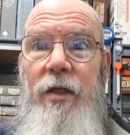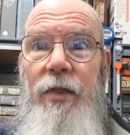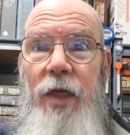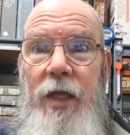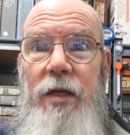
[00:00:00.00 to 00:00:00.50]

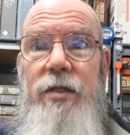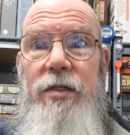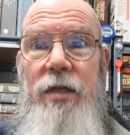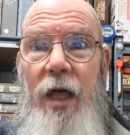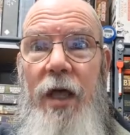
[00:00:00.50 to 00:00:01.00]
thankless
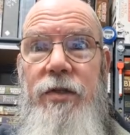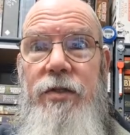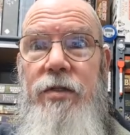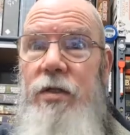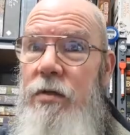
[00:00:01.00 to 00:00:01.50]

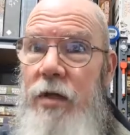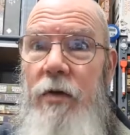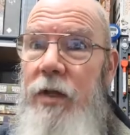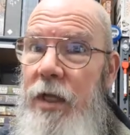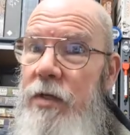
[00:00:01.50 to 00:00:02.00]
tasks. You
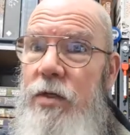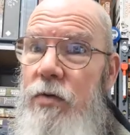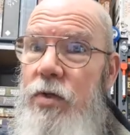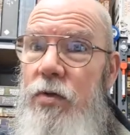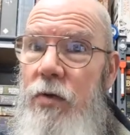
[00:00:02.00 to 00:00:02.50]
don't get to
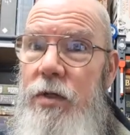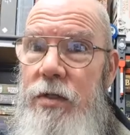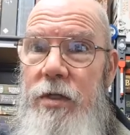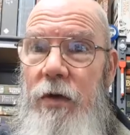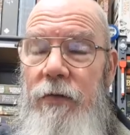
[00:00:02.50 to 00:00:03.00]
enjoy
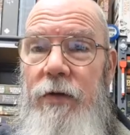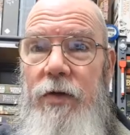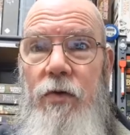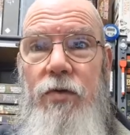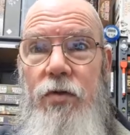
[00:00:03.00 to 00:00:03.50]
yourself, and
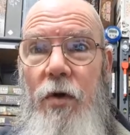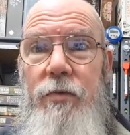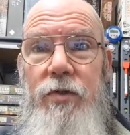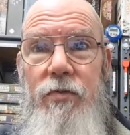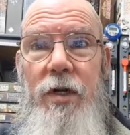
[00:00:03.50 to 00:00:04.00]
your job
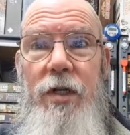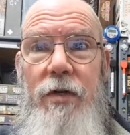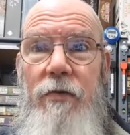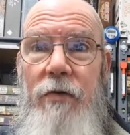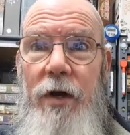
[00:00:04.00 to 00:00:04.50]
is really to
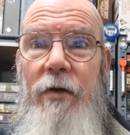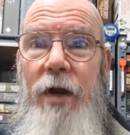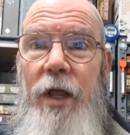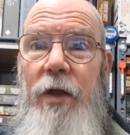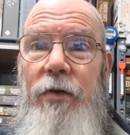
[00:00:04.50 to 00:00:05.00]
run
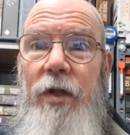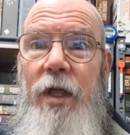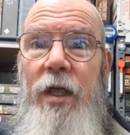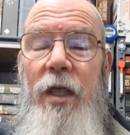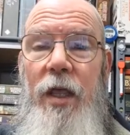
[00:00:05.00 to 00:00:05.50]
around
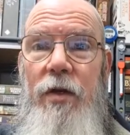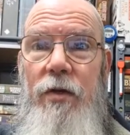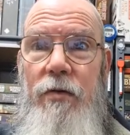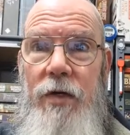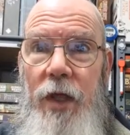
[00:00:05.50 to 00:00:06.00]
and do
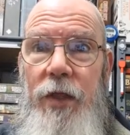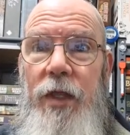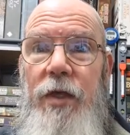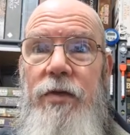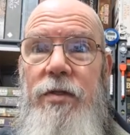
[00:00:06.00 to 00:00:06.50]
nothing
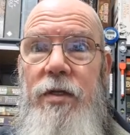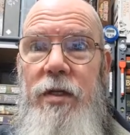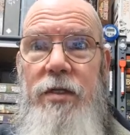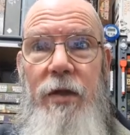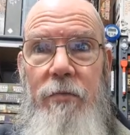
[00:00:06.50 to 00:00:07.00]
else
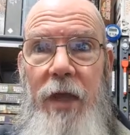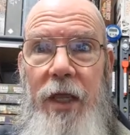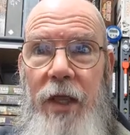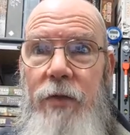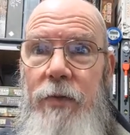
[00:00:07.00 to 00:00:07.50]
except make
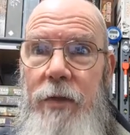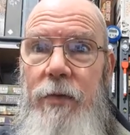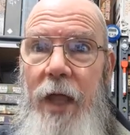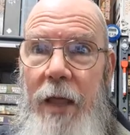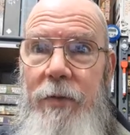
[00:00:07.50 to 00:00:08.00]
other people
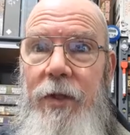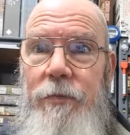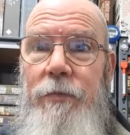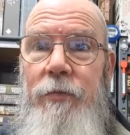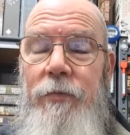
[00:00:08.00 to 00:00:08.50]
happy.
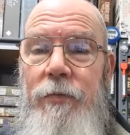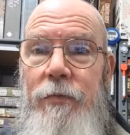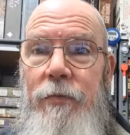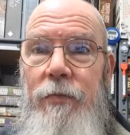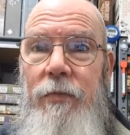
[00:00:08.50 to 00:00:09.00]

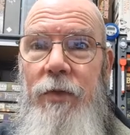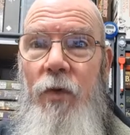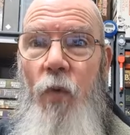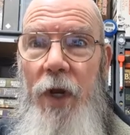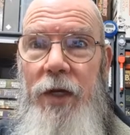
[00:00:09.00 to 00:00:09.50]

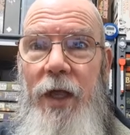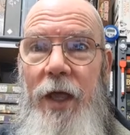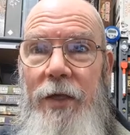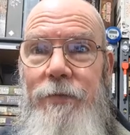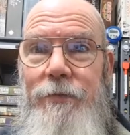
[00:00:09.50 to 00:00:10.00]
One day